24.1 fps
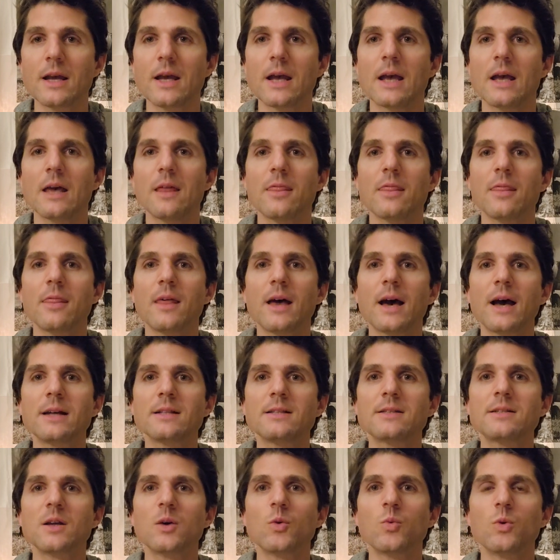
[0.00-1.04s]
And
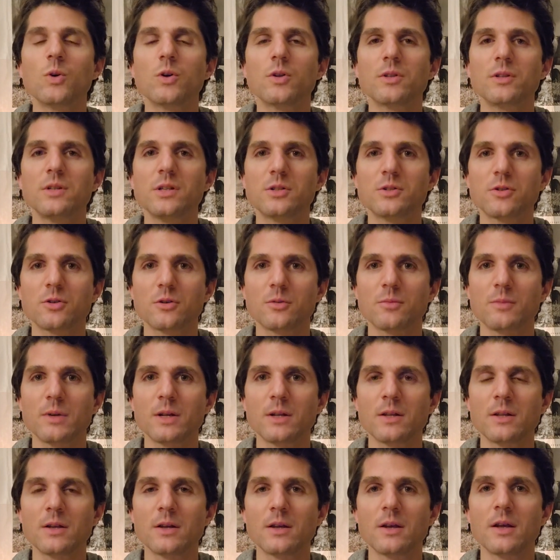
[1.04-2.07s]
that will
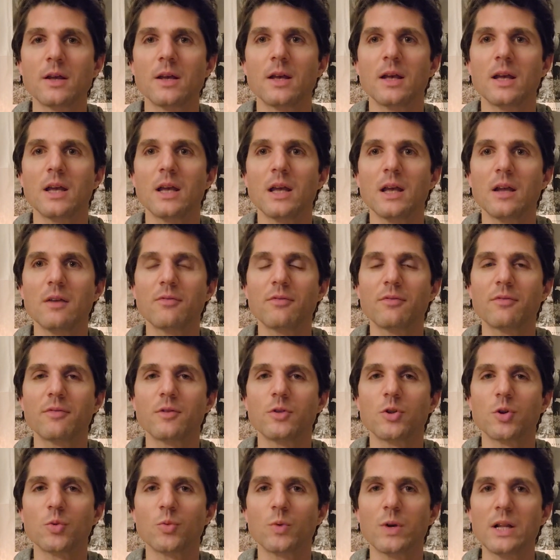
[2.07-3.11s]
determine if
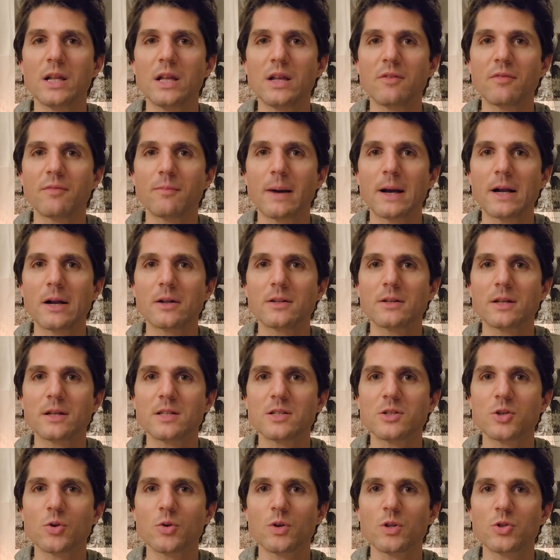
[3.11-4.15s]
the relief pilot is
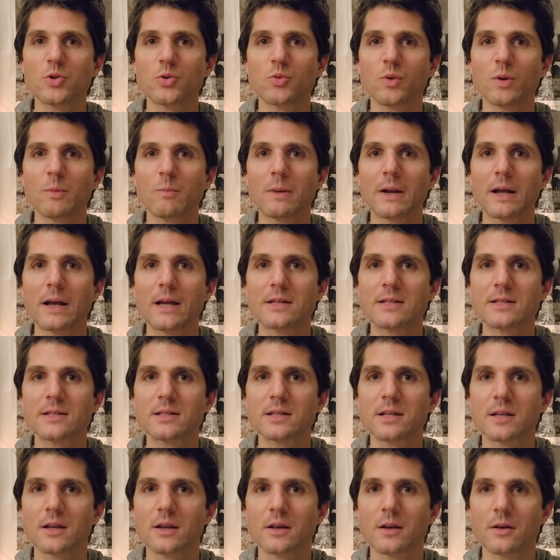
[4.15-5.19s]
going to replace
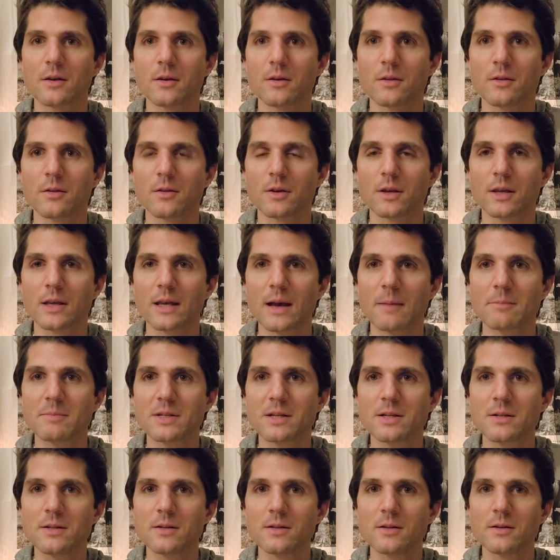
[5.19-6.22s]
the
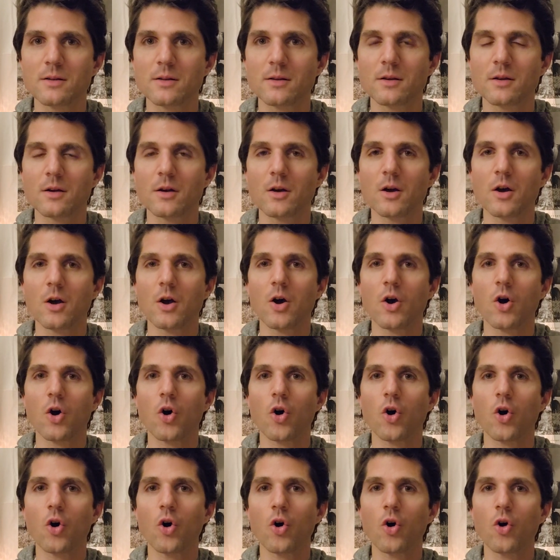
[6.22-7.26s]
captain
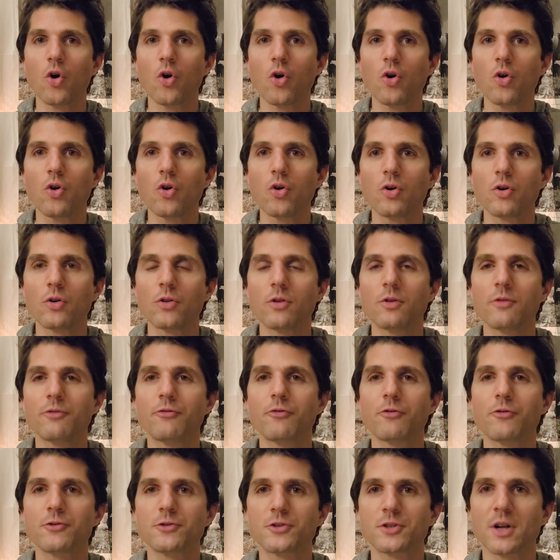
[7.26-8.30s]
or the
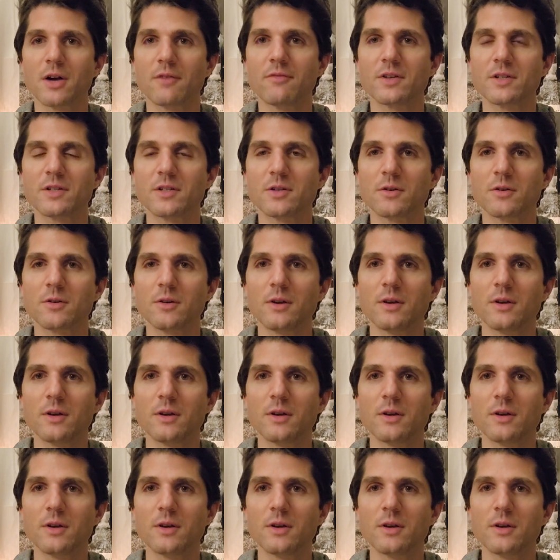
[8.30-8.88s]
first officer.